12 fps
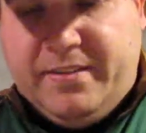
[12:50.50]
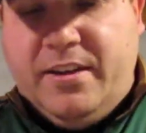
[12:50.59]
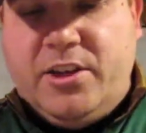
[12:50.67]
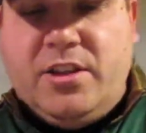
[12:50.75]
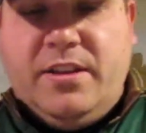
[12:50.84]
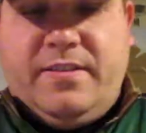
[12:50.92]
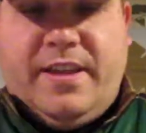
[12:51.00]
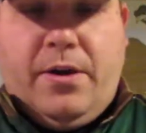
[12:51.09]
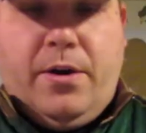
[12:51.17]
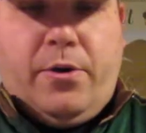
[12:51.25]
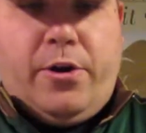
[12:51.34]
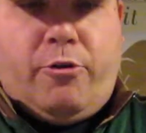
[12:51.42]
cinching this
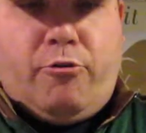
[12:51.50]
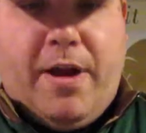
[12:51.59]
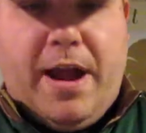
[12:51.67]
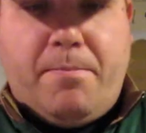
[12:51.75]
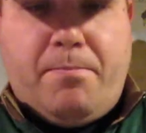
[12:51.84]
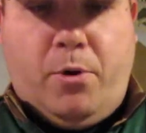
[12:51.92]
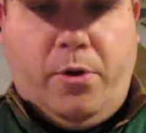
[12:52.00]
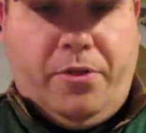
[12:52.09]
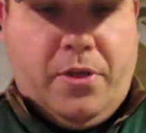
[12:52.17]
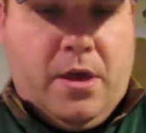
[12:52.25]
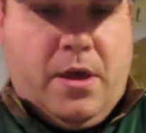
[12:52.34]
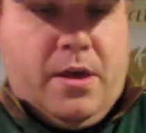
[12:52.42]
down, I want to grab
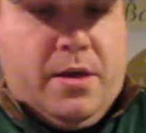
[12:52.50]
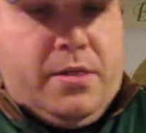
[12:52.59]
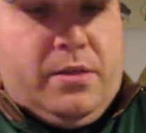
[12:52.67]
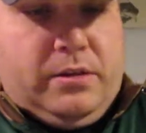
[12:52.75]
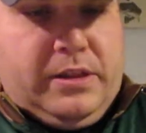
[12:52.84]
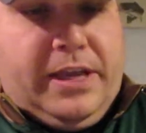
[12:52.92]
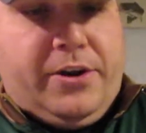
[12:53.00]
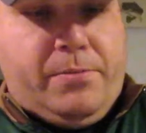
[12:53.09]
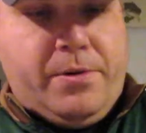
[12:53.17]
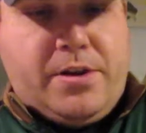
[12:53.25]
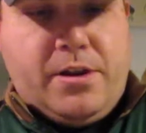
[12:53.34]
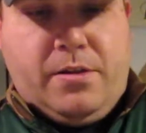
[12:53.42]
both the leader
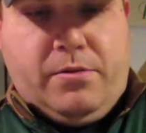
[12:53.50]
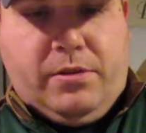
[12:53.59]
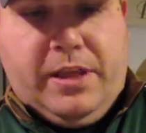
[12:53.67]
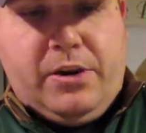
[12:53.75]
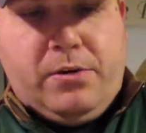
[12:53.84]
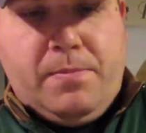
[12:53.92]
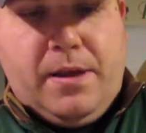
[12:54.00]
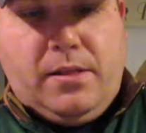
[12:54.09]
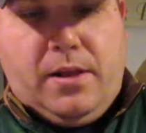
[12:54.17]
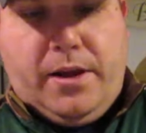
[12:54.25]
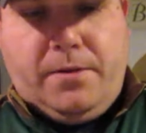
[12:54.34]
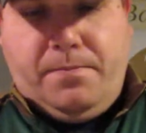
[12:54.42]

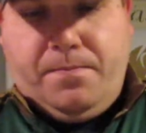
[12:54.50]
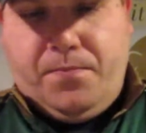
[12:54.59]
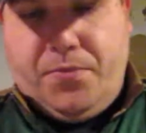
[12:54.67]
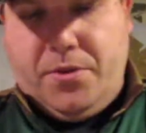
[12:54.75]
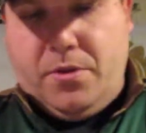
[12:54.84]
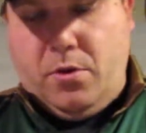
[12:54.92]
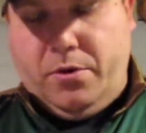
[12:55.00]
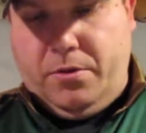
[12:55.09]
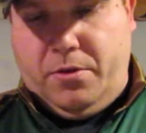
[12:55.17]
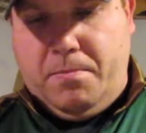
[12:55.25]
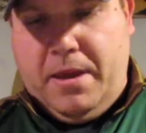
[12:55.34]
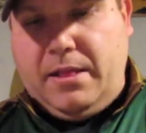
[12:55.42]
main line, or
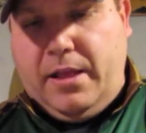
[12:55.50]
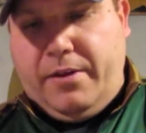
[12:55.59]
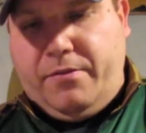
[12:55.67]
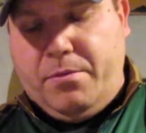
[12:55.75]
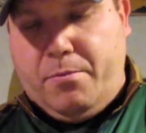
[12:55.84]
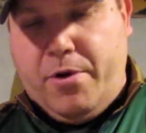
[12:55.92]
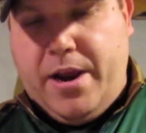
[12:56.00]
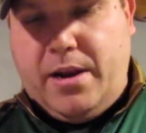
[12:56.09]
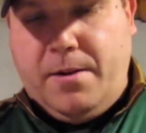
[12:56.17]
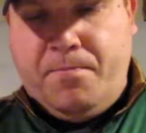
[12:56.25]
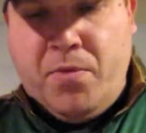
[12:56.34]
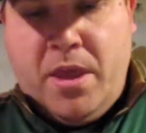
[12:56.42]
the main line from the
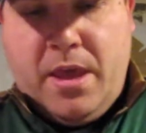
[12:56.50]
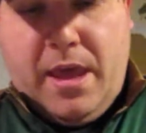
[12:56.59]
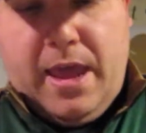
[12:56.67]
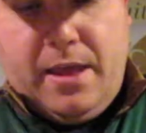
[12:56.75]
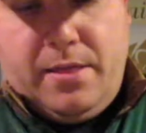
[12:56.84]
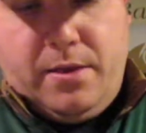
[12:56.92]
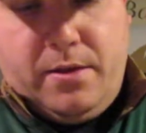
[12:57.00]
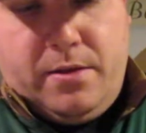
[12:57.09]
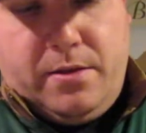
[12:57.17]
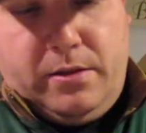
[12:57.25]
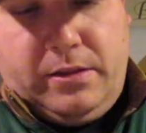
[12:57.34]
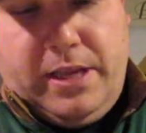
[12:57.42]
braid, and
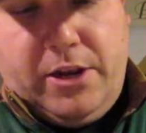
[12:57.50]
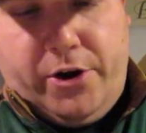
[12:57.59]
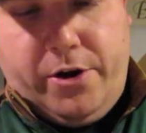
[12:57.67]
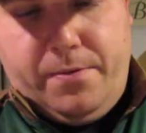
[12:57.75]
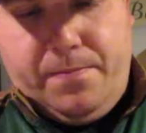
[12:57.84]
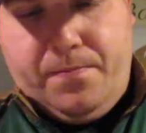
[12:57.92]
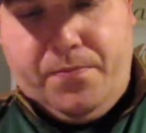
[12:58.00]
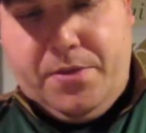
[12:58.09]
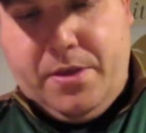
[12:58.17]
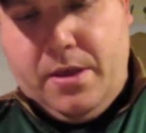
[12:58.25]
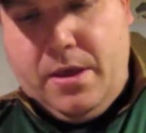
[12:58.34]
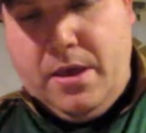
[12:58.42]
the leader.
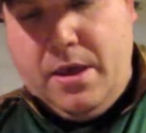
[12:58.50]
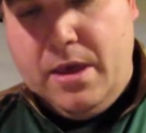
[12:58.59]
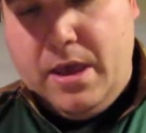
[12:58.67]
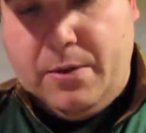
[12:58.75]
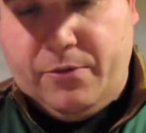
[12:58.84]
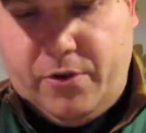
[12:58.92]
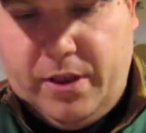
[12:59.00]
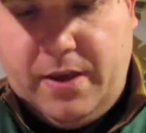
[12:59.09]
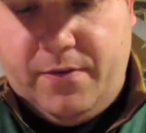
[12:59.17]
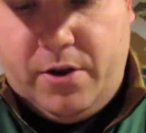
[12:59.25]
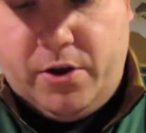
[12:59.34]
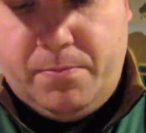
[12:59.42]
And I'm just going to
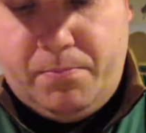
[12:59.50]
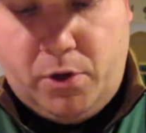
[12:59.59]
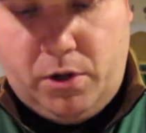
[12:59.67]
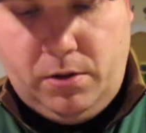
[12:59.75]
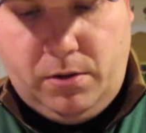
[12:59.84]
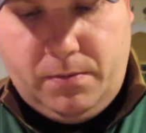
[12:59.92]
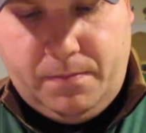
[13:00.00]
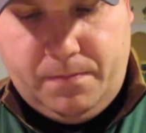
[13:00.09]
give it a good pull.